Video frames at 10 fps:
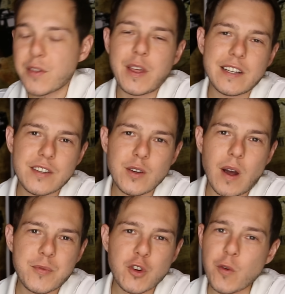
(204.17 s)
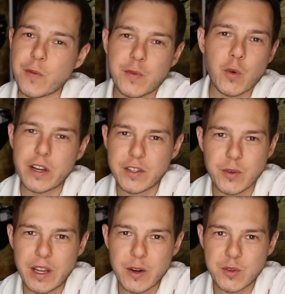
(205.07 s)
the thing, too. I'm sure over
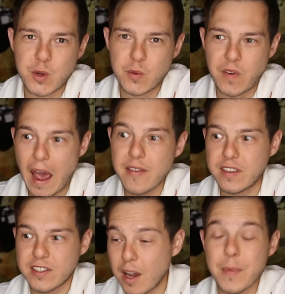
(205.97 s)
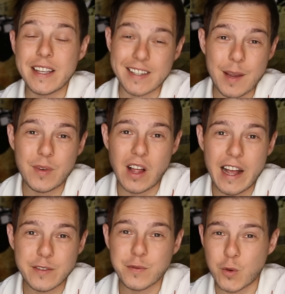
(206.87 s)
42 years, you've had the, some of the same
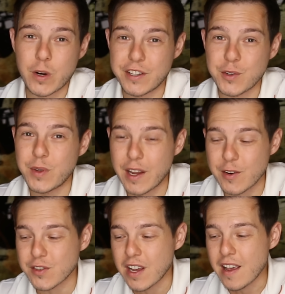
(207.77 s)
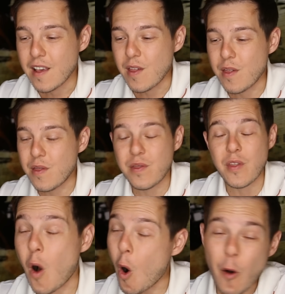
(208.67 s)
clients for 42 years
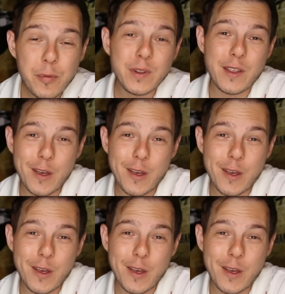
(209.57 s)
hopefully